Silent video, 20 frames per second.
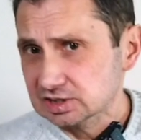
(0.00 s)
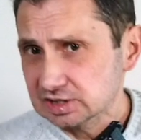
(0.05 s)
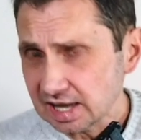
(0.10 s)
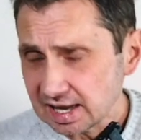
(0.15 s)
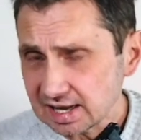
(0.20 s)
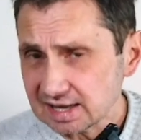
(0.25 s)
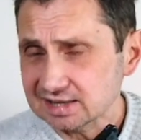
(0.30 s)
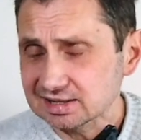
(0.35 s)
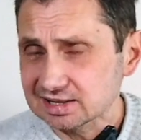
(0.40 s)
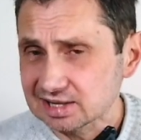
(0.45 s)

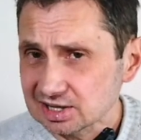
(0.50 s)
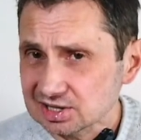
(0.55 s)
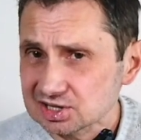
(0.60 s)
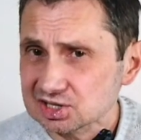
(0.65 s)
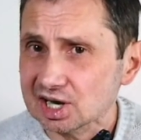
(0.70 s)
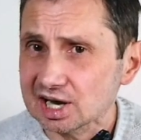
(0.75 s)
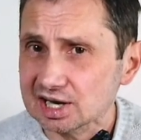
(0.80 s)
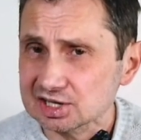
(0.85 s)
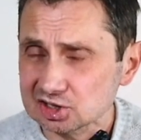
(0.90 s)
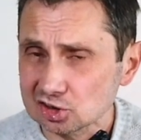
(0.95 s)
Take
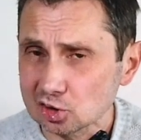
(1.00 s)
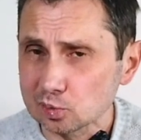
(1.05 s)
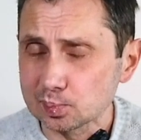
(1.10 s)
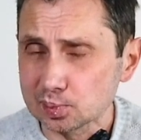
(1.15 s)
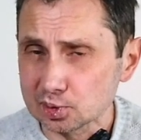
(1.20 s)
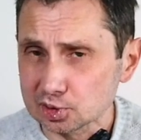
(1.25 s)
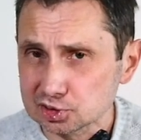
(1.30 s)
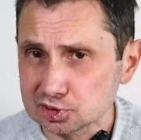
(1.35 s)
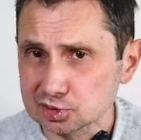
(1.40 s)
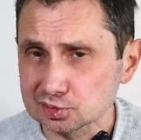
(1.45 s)
this as an
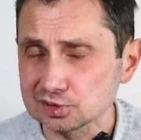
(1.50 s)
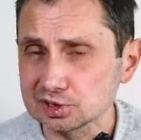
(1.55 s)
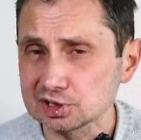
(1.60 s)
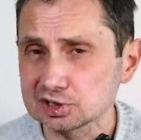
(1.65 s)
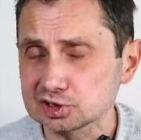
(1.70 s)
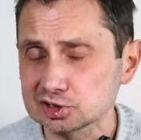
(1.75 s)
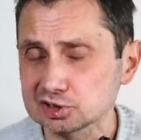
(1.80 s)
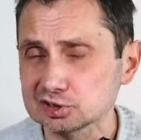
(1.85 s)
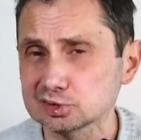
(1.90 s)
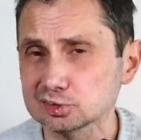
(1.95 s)

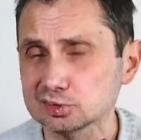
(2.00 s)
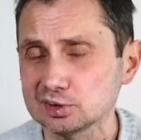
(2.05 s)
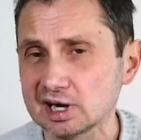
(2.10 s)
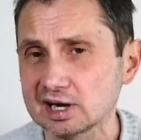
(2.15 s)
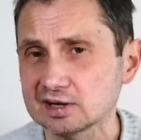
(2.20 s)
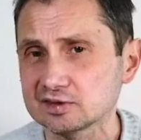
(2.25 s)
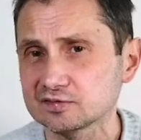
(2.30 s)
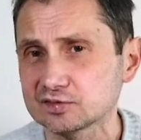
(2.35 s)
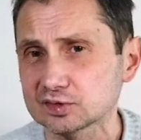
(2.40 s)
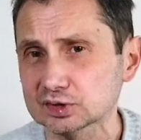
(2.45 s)
opportunity to
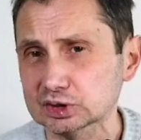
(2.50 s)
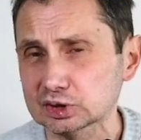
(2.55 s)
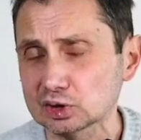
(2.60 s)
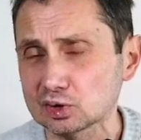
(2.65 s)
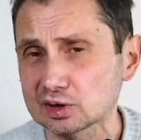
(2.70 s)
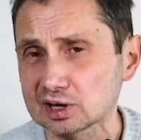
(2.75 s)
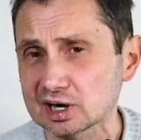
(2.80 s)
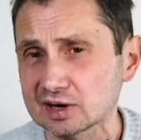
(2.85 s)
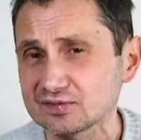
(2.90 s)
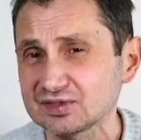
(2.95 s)
learn
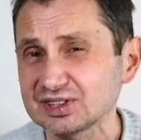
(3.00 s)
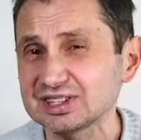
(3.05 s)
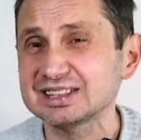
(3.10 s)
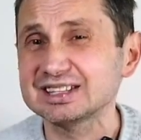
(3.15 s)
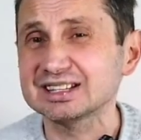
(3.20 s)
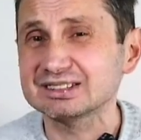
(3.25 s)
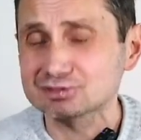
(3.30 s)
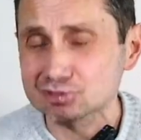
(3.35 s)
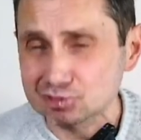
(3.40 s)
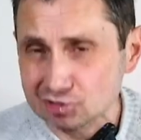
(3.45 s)
photography
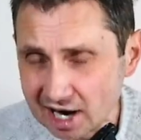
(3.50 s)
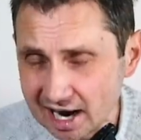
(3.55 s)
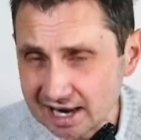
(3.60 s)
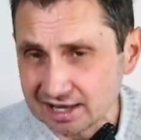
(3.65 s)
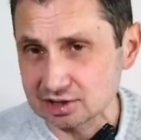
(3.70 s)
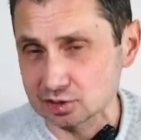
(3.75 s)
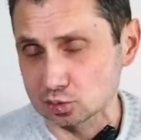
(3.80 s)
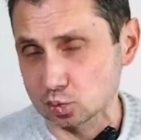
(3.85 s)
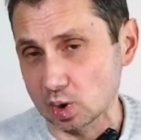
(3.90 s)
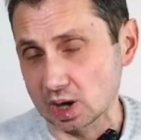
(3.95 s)
the
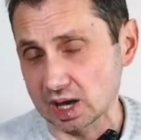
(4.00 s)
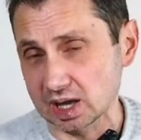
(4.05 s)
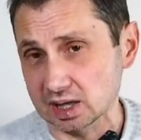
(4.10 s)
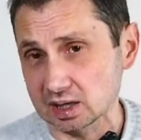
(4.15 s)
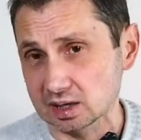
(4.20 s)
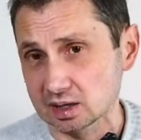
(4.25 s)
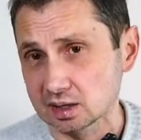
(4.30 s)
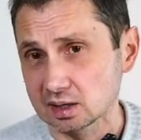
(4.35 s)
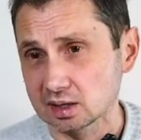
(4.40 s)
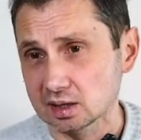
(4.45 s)
right
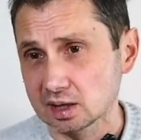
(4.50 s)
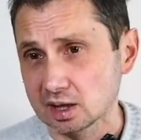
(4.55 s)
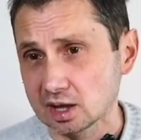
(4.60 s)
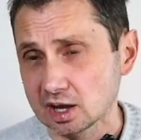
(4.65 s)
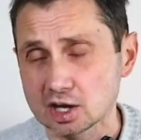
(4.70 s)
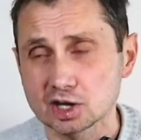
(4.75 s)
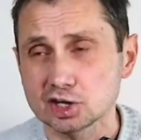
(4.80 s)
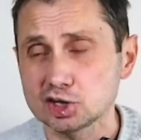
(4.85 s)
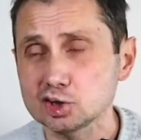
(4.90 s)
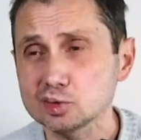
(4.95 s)
way.
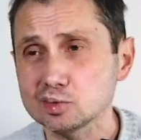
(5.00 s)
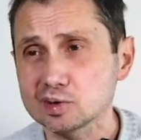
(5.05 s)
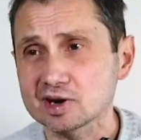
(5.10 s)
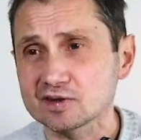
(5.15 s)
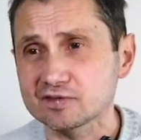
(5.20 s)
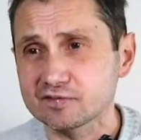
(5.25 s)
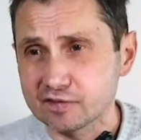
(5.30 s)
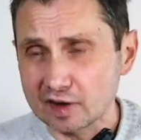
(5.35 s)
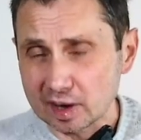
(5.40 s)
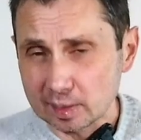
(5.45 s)
You
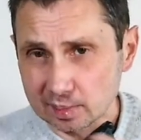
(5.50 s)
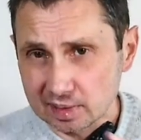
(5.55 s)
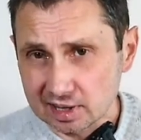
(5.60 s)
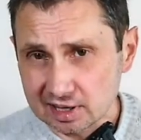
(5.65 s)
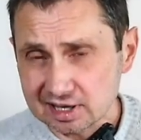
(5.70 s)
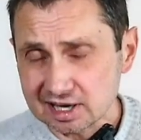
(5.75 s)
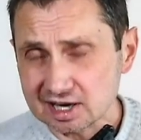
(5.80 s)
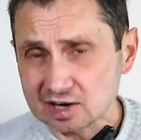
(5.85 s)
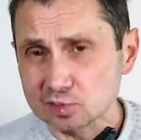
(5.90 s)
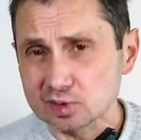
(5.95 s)
are
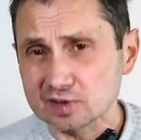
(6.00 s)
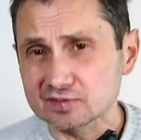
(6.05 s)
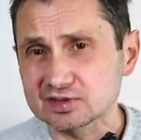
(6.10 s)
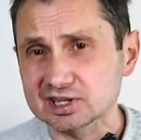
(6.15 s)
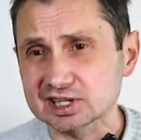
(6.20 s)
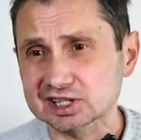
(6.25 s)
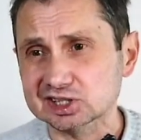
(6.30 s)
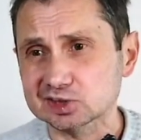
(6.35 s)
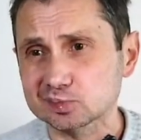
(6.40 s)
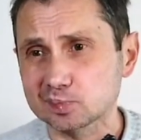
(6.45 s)
familiar
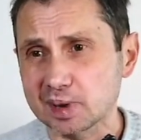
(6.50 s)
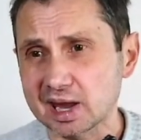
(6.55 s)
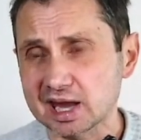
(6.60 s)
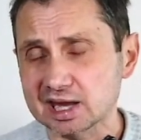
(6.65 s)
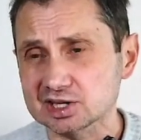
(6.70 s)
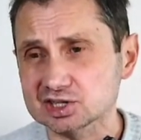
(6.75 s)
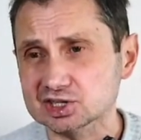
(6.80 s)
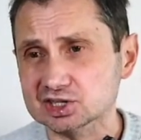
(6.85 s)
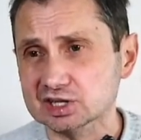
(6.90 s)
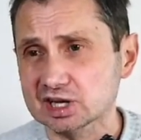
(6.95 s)
with the
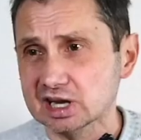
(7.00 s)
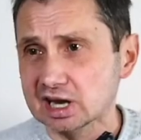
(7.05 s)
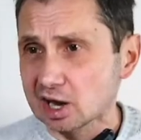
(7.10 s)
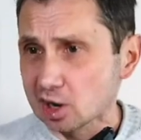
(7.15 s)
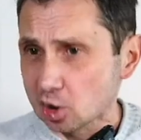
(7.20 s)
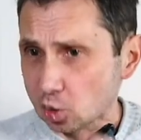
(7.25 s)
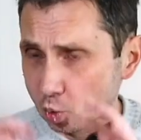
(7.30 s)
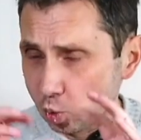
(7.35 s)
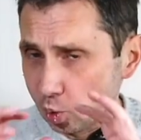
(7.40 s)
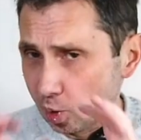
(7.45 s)
space,
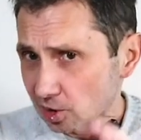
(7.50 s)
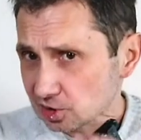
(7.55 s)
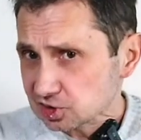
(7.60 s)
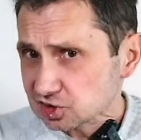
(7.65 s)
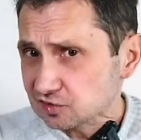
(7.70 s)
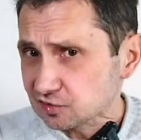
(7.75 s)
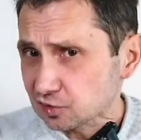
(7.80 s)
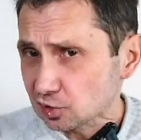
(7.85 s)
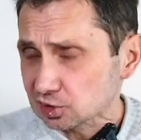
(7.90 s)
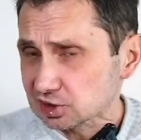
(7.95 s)

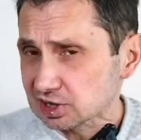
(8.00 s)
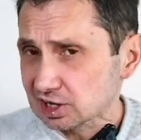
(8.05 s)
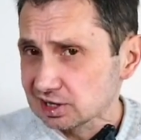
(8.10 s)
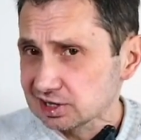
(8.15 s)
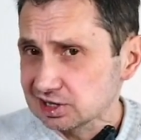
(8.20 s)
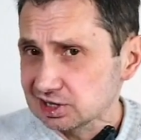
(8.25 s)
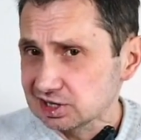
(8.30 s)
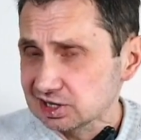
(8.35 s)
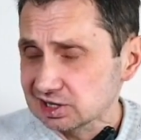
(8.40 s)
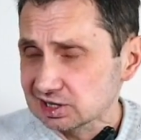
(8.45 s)
watch for the
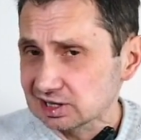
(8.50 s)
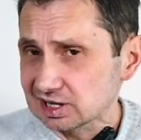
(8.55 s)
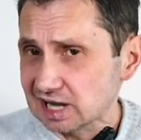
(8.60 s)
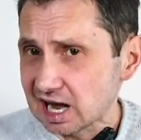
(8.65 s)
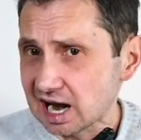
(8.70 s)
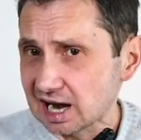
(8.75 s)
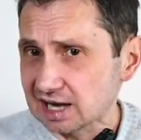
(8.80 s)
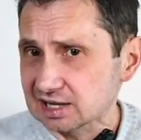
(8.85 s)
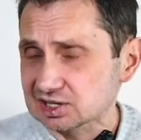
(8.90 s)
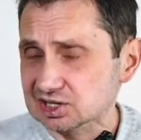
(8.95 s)
leading
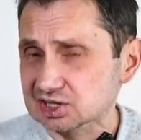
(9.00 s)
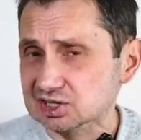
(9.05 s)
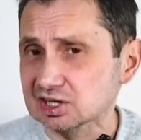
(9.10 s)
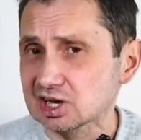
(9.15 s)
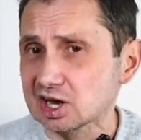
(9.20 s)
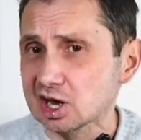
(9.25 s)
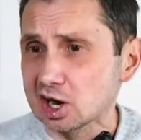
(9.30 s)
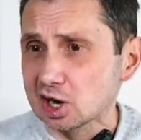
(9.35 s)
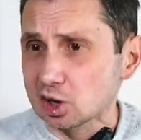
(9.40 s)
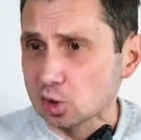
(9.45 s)

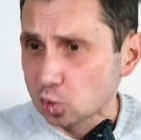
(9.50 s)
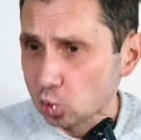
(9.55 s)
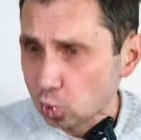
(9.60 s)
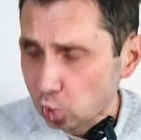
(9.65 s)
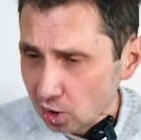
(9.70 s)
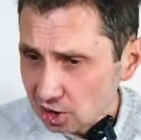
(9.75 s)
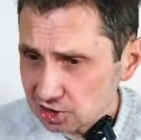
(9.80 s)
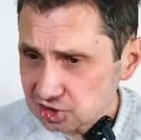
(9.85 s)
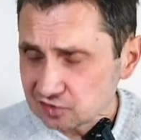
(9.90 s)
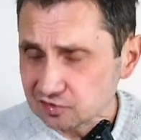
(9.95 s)
lines,
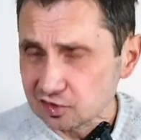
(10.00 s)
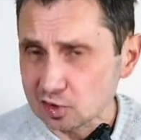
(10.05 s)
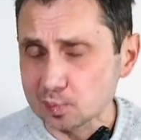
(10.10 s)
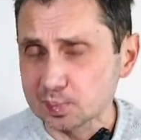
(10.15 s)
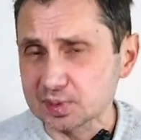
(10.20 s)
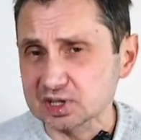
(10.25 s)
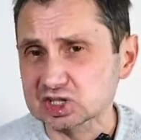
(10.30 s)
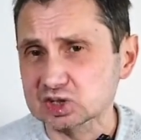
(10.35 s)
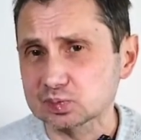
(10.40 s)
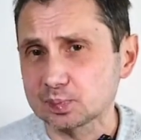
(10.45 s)
watch for
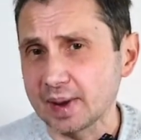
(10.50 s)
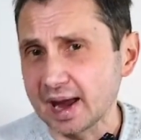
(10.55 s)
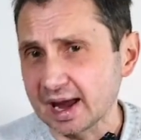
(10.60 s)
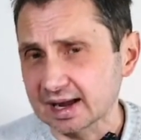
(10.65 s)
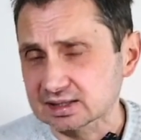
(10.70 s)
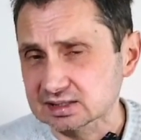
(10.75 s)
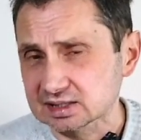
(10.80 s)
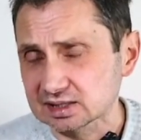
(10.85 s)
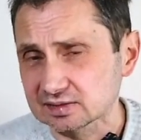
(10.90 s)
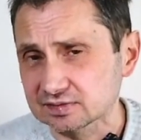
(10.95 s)

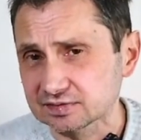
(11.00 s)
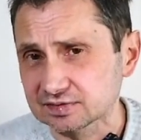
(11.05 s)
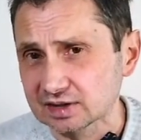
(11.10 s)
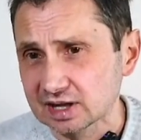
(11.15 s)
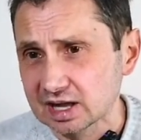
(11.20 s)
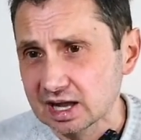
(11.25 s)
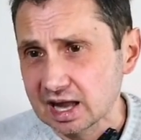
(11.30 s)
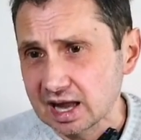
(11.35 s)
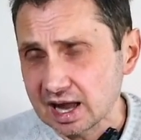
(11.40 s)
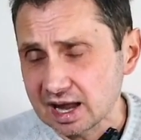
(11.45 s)
perspective,
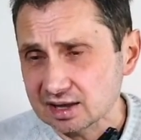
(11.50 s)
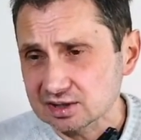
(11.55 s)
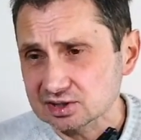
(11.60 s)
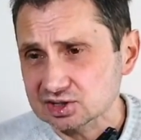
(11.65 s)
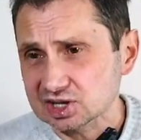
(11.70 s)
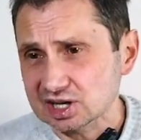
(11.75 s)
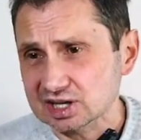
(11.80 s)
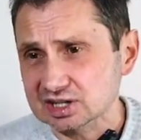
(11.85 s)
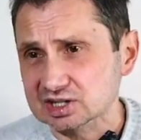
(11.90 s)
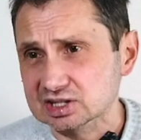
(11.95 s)

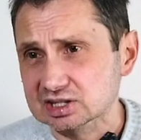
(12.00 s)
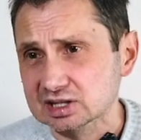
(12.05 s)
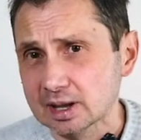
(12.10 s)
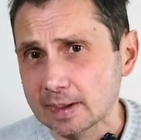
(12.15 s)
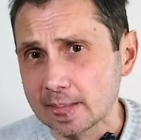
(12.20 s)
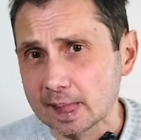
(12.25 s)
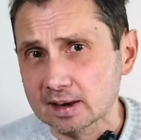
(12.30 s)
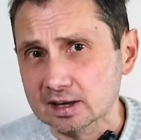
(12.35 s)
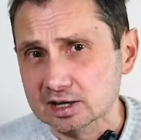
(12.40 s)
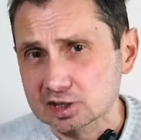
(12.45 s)
and just
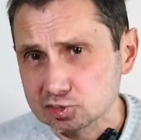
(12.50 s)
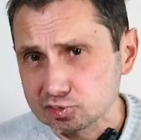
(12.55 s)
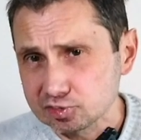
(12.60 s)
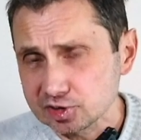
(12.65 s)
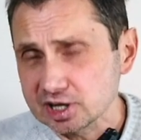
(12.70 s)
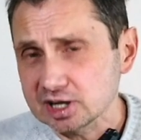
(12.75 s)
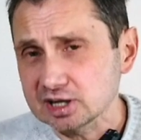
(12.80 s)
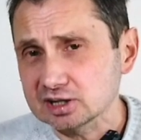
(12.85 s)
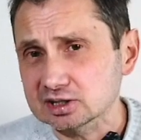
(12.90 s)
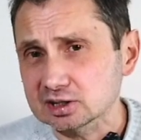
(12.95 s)

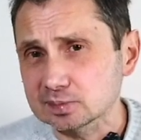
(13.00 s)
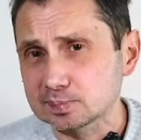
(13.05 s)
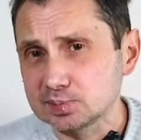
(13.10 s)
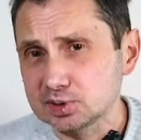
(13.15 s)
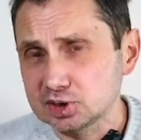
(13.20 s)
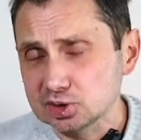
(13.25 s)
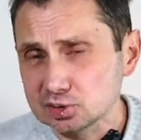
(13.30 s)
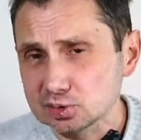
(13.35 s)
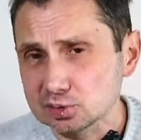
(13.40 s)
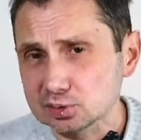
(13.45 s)
create a
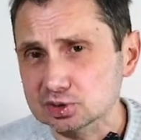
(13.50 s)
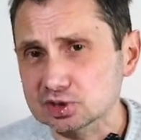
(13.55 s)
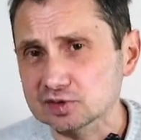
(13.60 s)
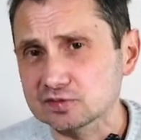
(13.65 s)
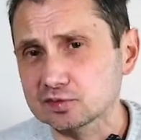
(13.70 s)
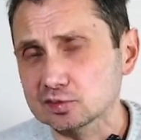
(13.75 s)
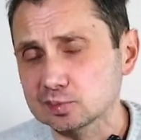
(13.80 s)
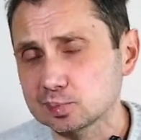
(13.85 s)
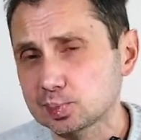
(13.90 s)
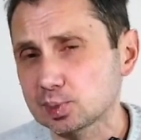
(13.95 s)

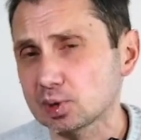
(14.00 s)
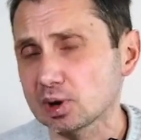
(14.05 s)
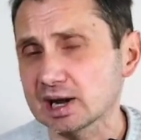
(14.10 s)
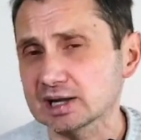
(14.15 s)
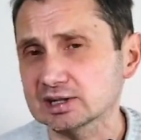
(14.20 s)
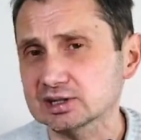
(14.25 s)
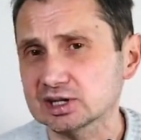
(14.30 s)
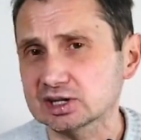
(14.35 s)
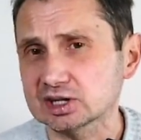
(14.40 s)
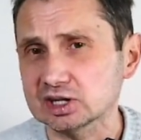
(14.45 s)
beautiful
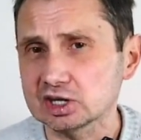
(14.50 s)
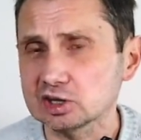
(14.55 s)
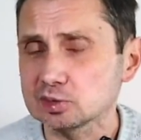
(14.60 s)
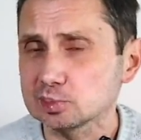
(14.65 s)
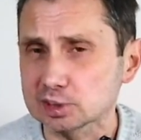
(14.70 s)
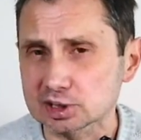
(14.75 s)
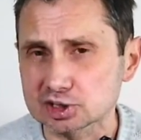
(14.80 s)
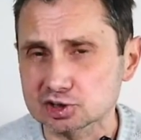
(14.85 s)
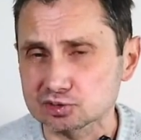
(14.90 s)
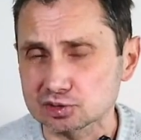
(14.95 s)
poetic
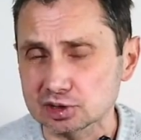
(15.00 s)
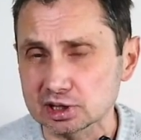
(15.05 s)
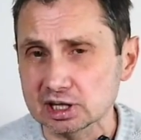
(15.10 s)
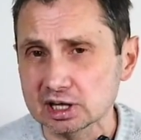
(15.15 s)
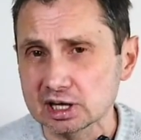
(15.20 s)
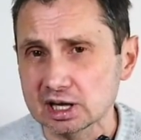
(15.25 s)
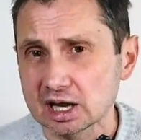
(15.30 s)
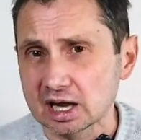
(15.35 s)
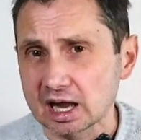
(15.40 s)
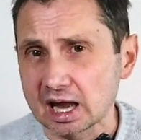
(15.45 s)
imagery.